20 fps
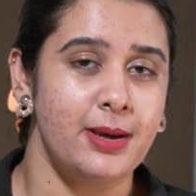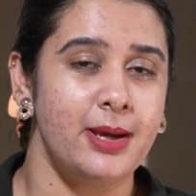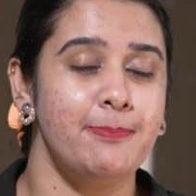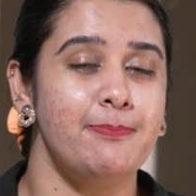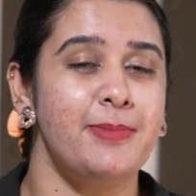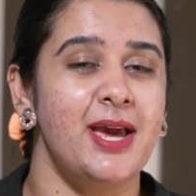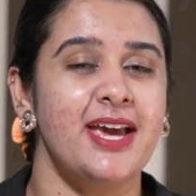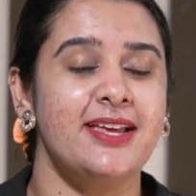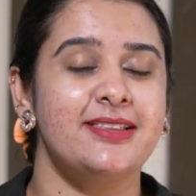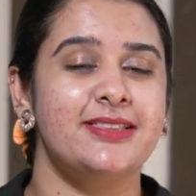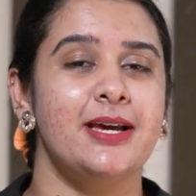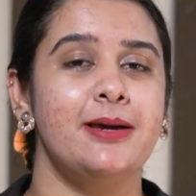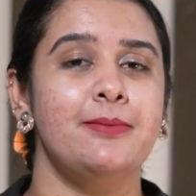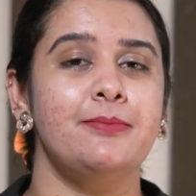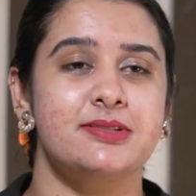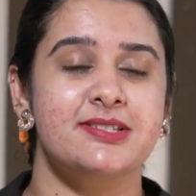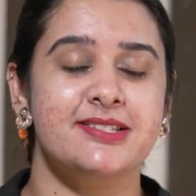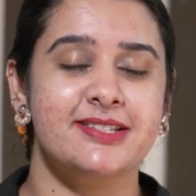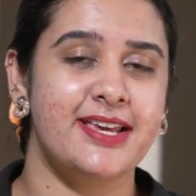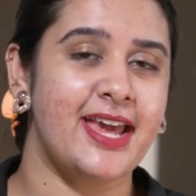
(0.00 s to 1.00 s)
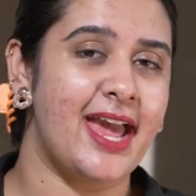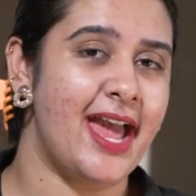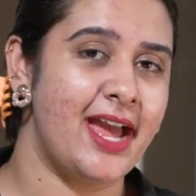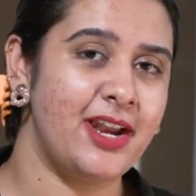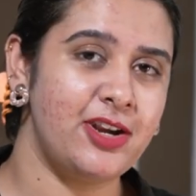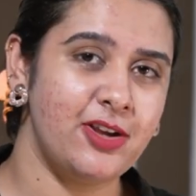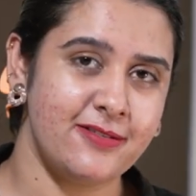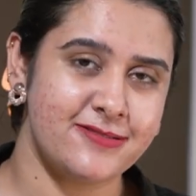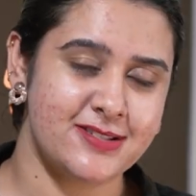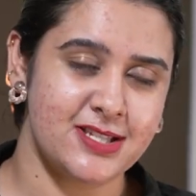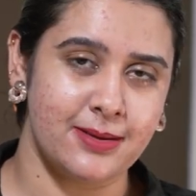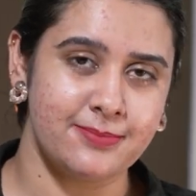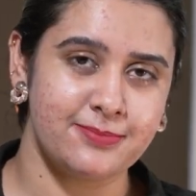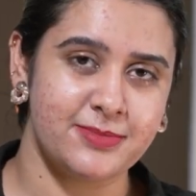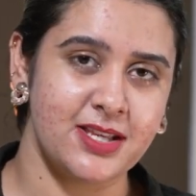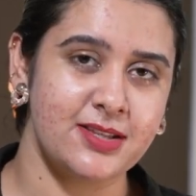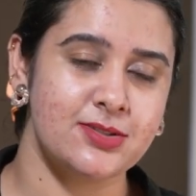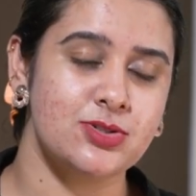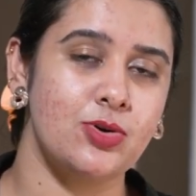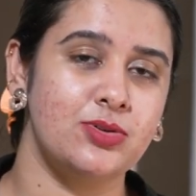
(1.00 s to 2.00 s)
Make them scared of
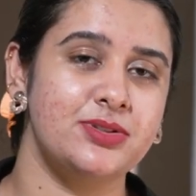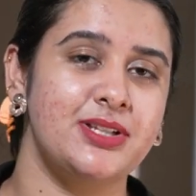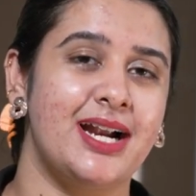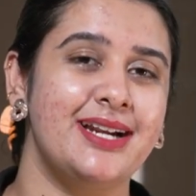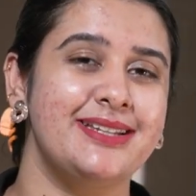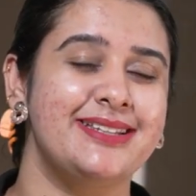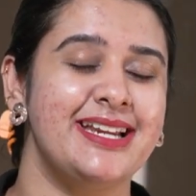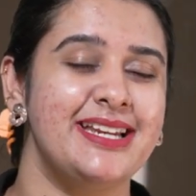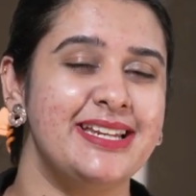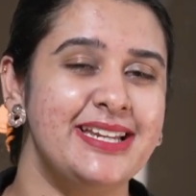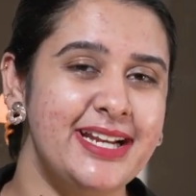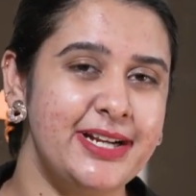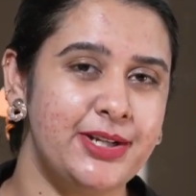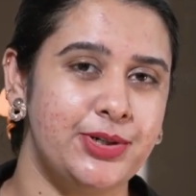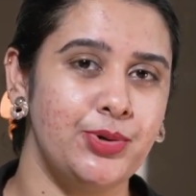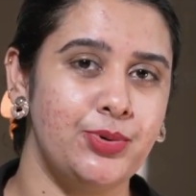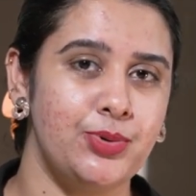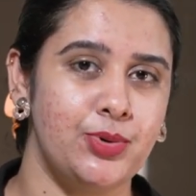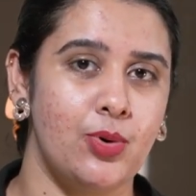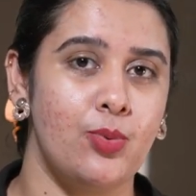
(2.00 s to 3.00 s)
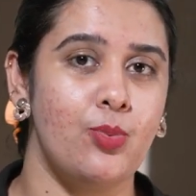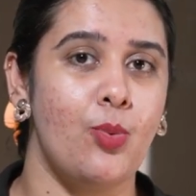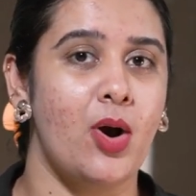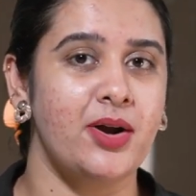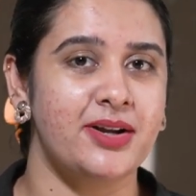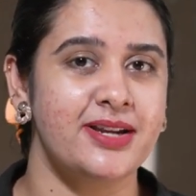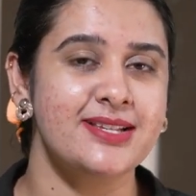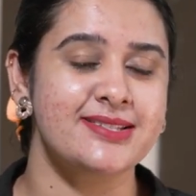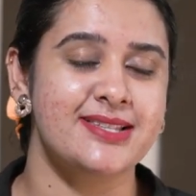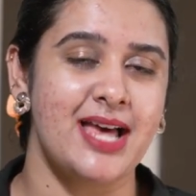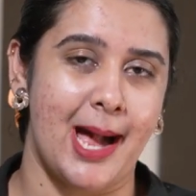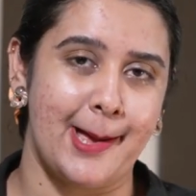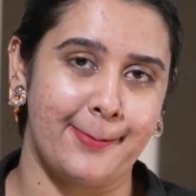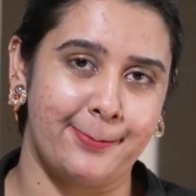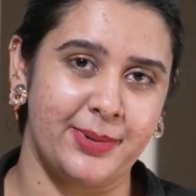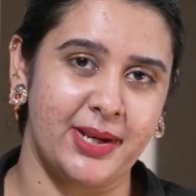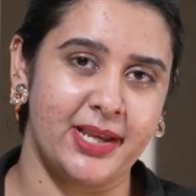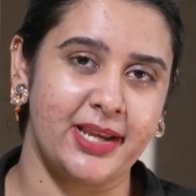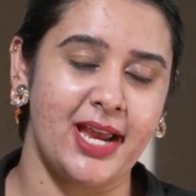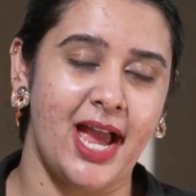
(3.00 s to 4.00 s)
something so that they need to know what is
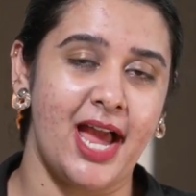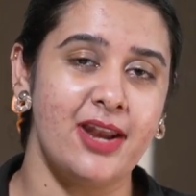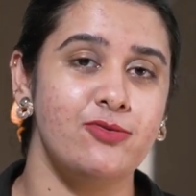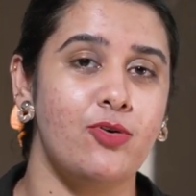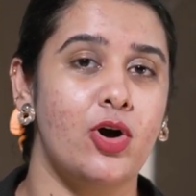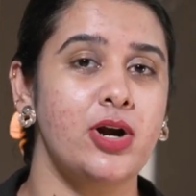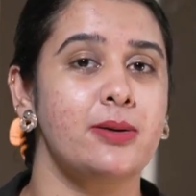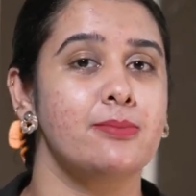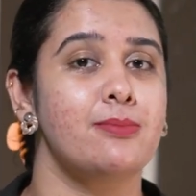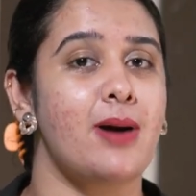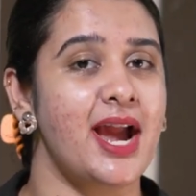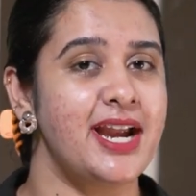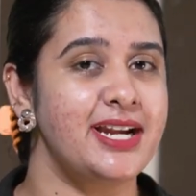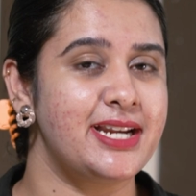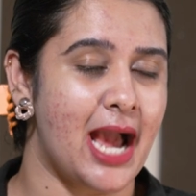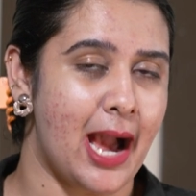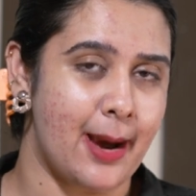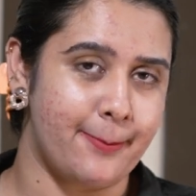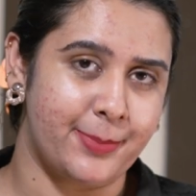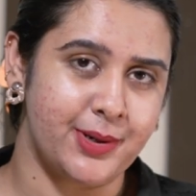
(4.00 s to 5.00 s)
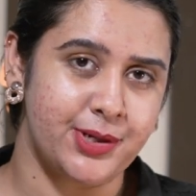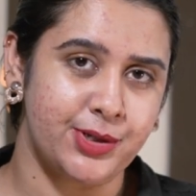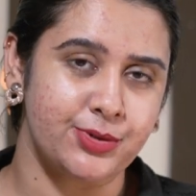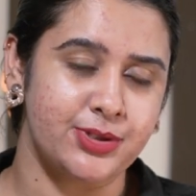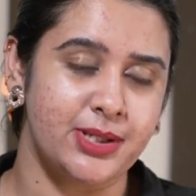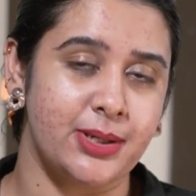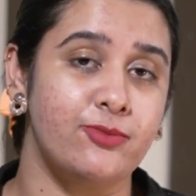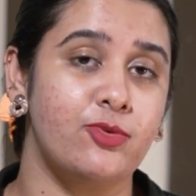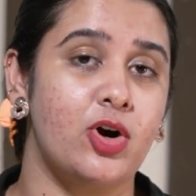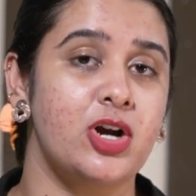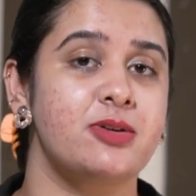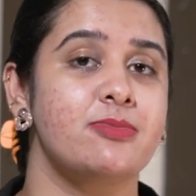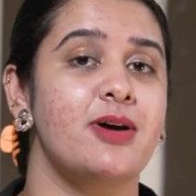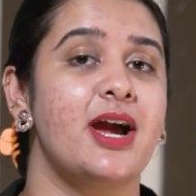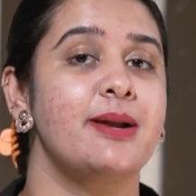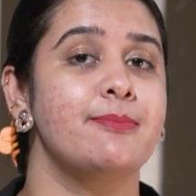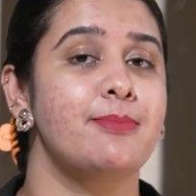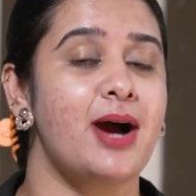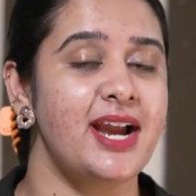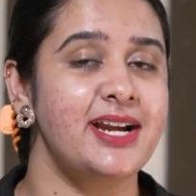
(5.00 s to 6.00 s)
happening and what might happen to them, what
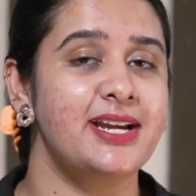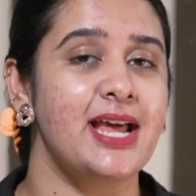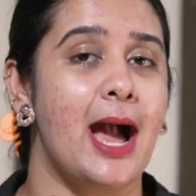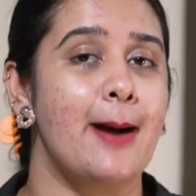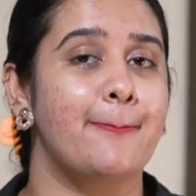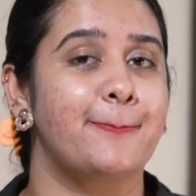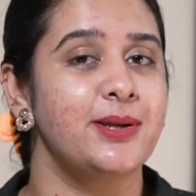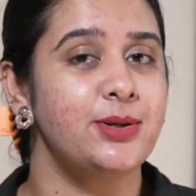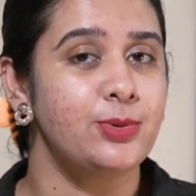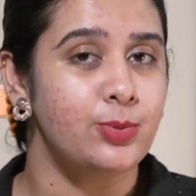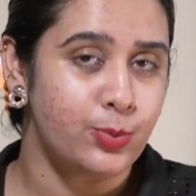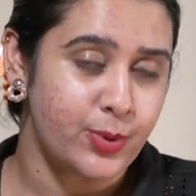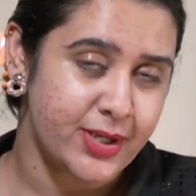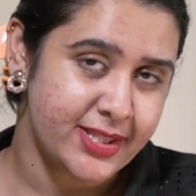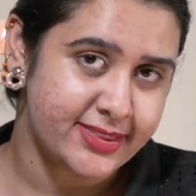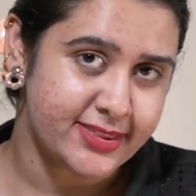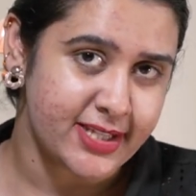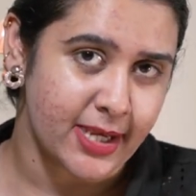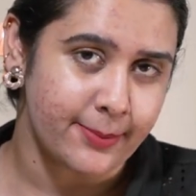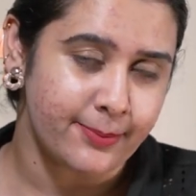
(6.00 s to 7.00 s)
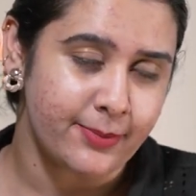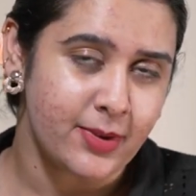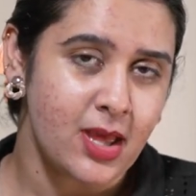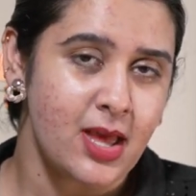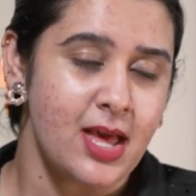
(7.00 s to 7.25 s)
might happen with them.